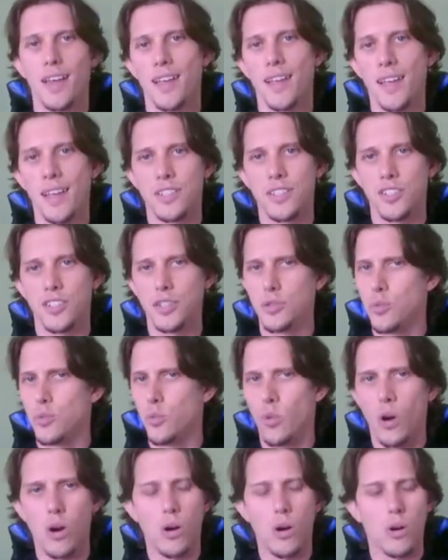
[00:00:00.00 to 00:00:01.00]
and shield
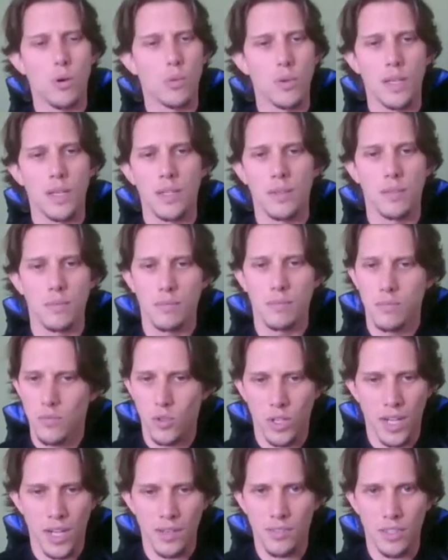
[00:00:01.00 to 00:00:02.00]
wall and
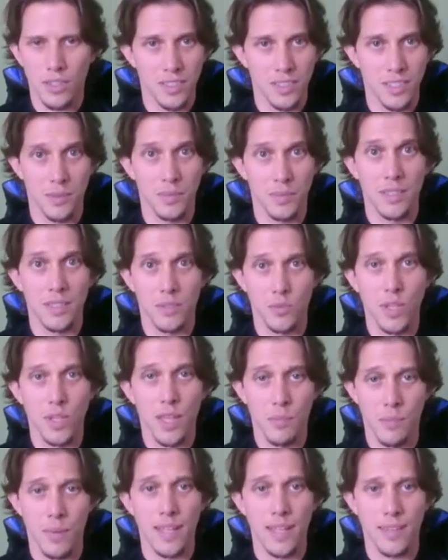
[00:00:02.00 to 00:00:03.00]
whatever other abilities
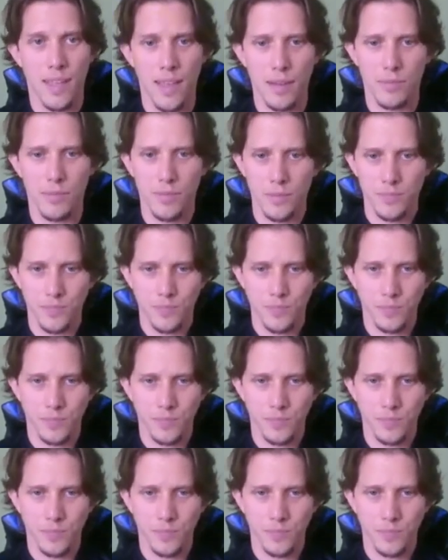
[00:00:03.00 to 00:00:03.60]
we might have.